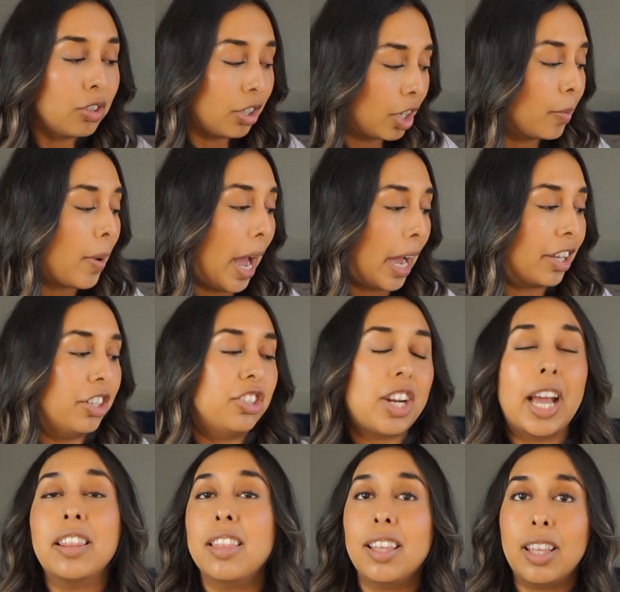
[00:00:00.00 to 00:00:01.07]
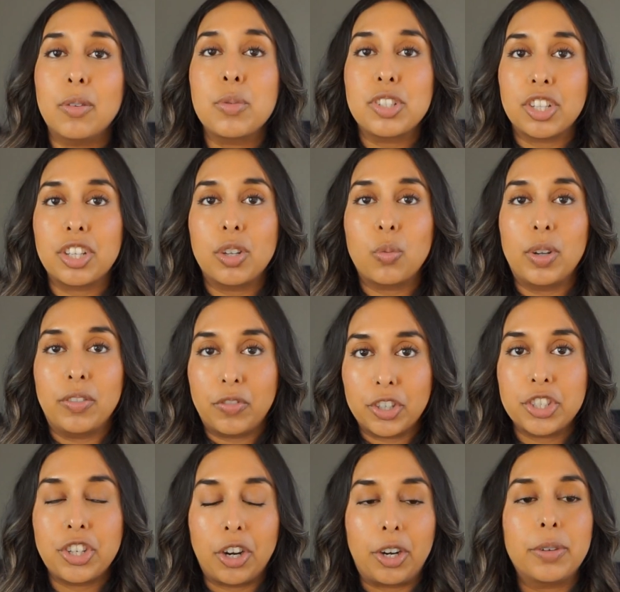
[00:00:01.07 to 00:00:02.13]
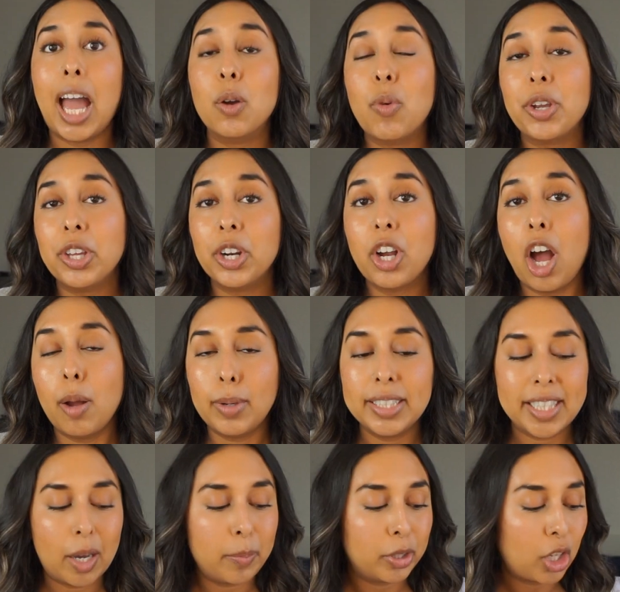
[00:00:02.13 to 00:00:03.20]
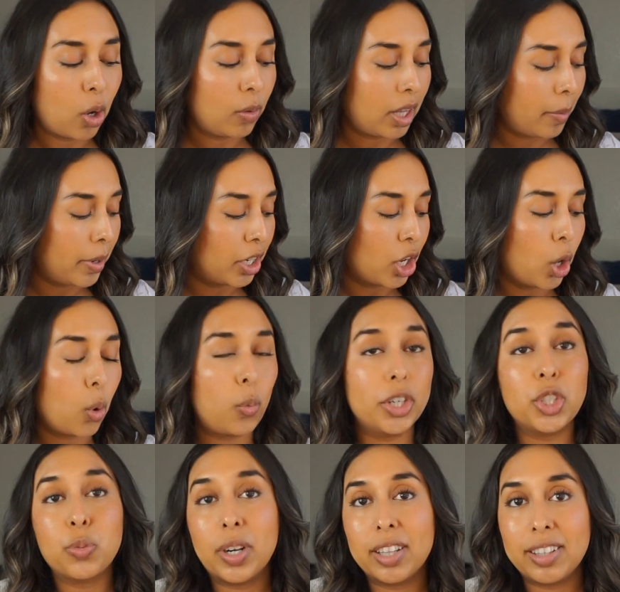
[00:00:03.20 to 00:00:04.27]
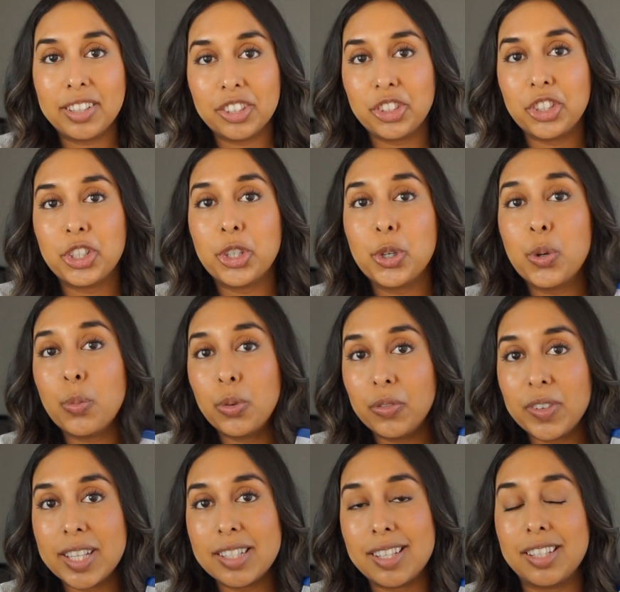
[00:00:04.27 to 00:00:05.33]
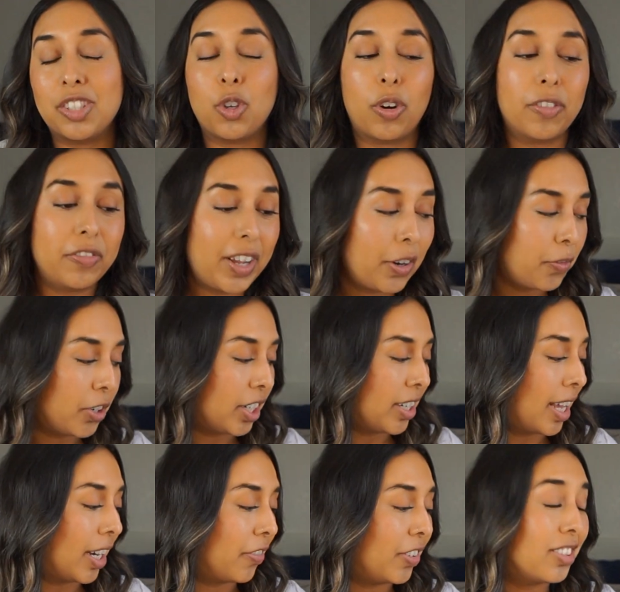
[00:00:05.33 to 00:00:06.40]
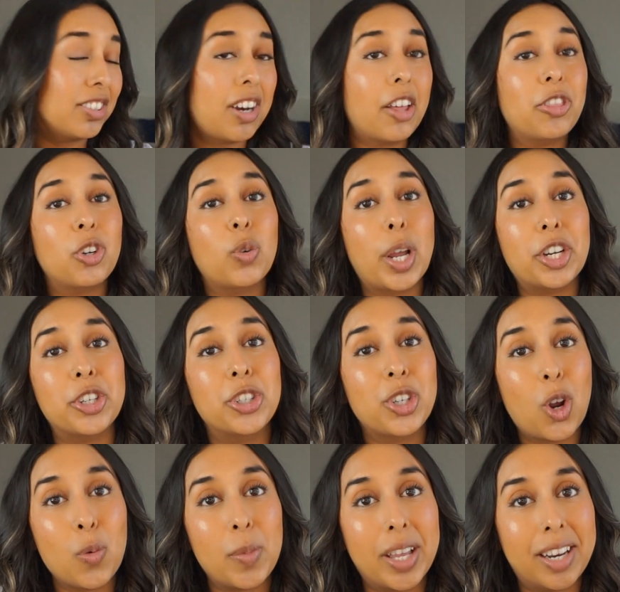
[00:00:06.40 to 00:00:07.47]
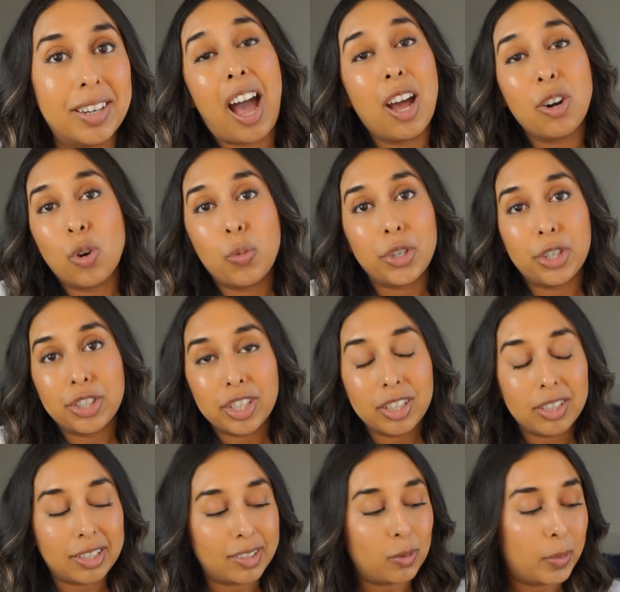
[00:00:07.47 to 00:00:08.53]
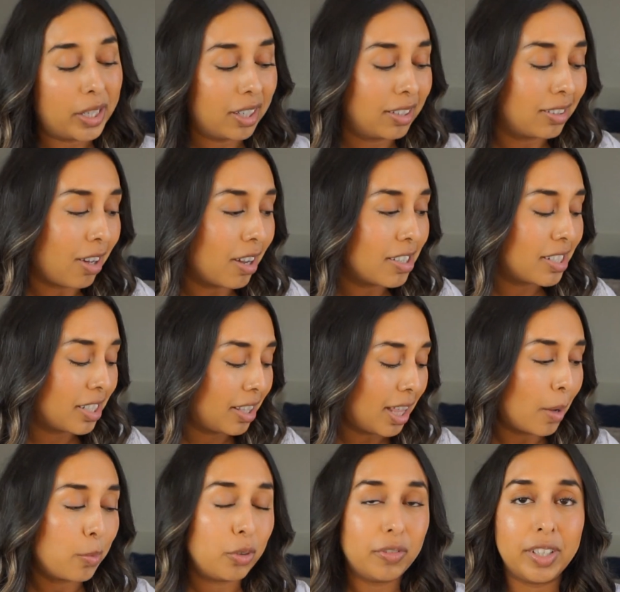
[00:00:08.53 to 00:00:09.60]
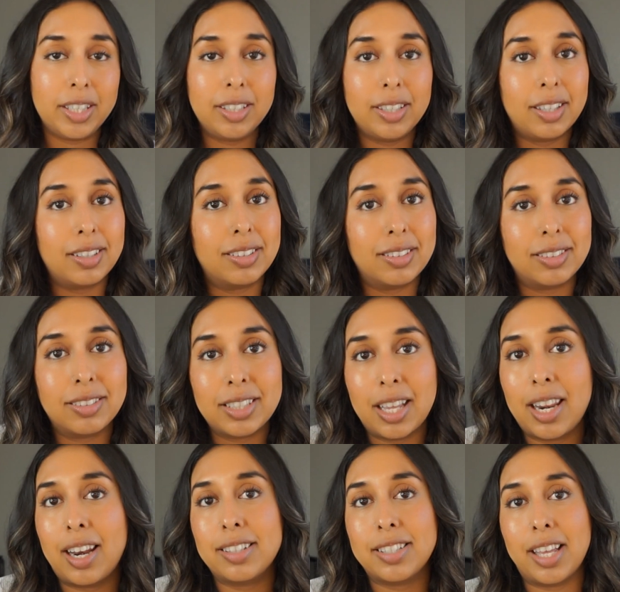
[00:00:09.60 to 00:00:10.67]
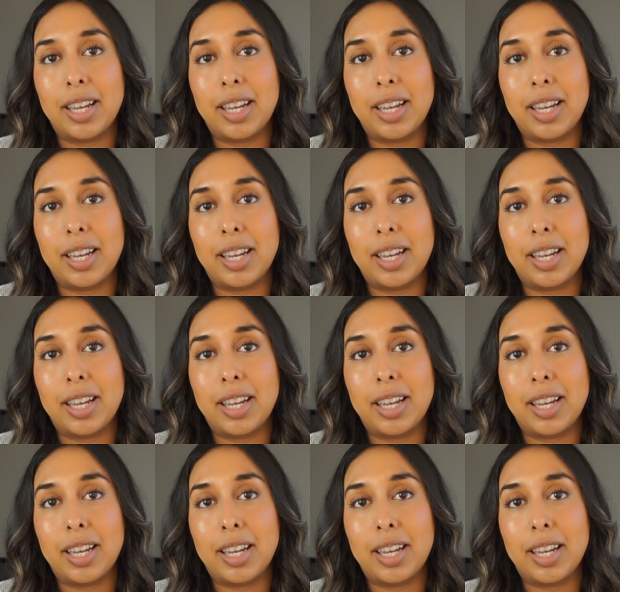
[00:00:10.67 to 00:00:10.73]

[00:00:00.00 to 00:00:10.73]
was a good package. I think it was a good one for sure. I want you to comment down below and let me know which one of these two movies is your favorite. And if it's not The Greatest Showman, I don't know what your deal is, because honestly, that movie is 10 out of